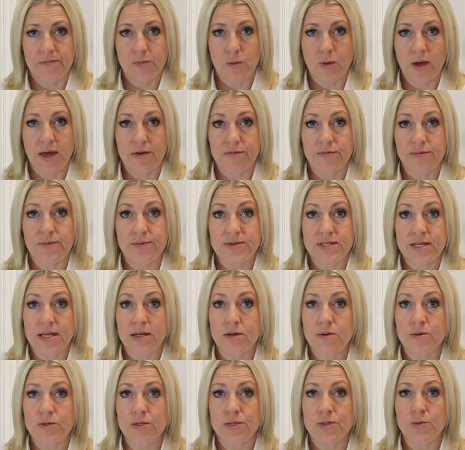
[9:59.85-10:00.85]
We have
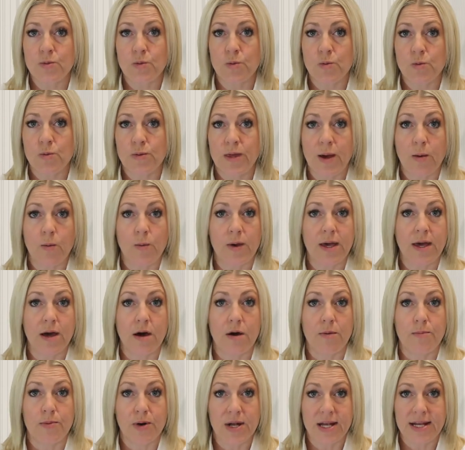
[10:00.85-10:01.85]
skills that we
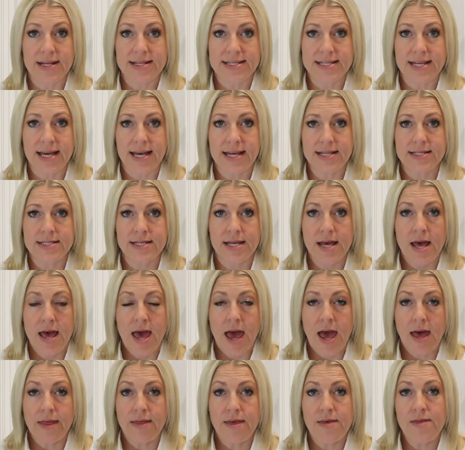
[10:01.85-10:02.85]
are brilliant at,
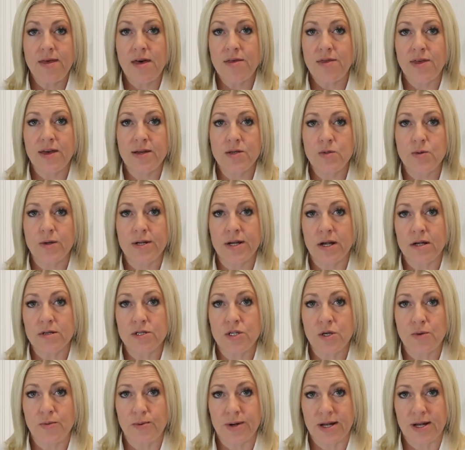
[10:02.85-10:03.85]
and then there are things we're not so